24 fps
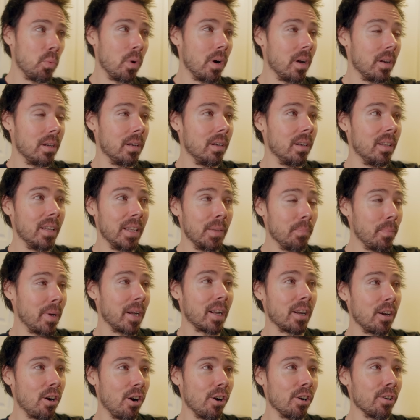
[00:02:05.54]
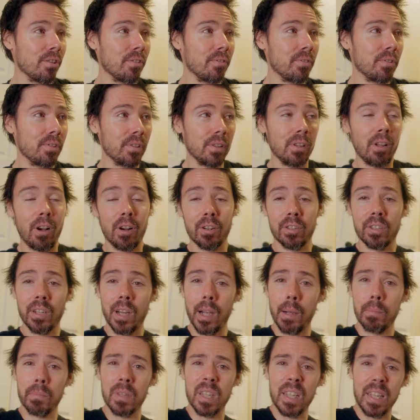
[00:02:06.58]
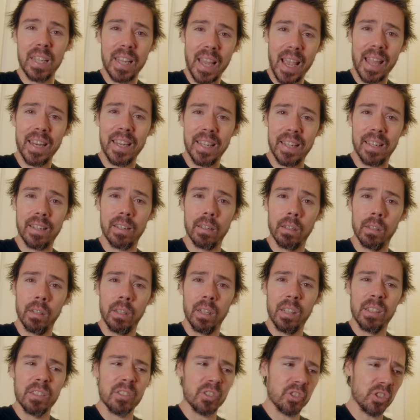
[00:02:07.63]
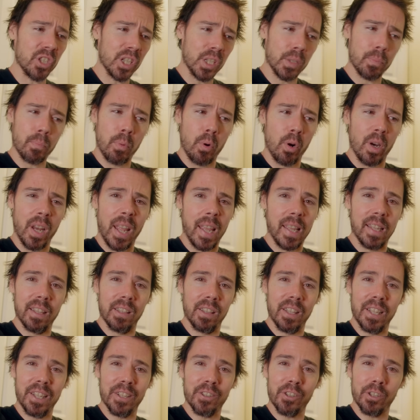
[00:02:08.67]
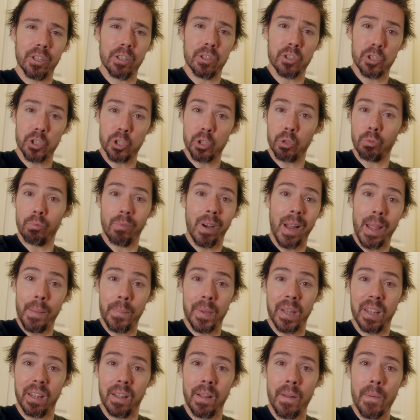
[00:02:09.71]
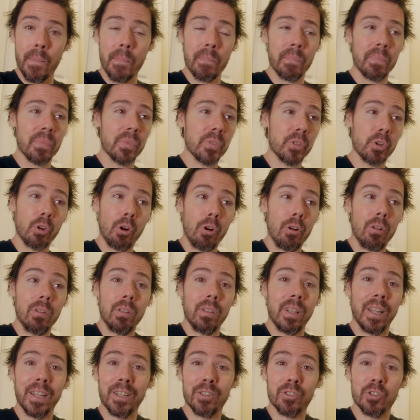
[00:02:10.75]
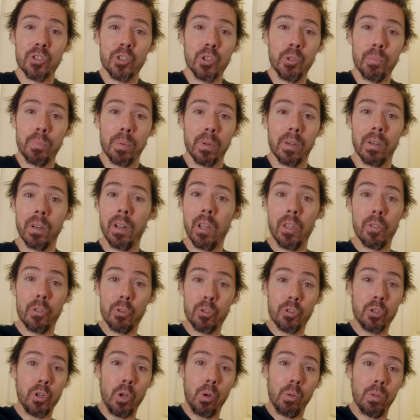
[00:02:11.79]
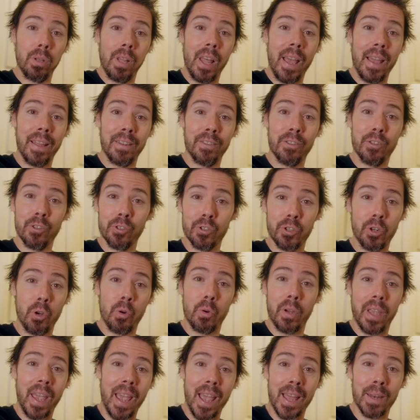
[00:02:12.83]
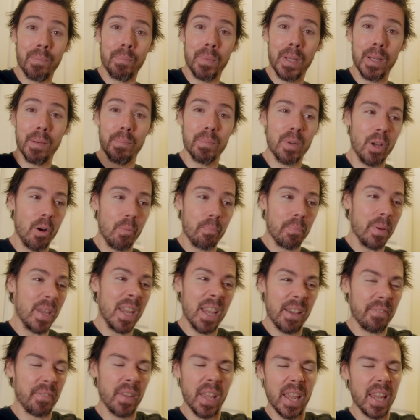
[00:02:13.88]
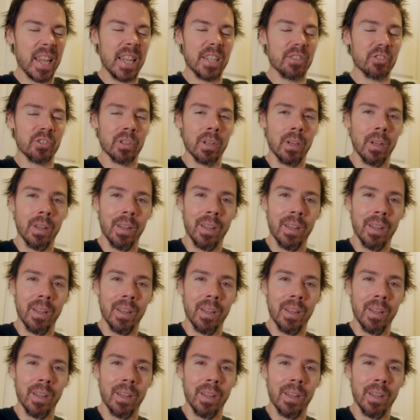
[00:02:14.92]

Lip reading: one in my cart for a long time, the Yeti. 6.8 liter ceramic. They're all like super, there's no lead, there's no cadmium, no PFAS.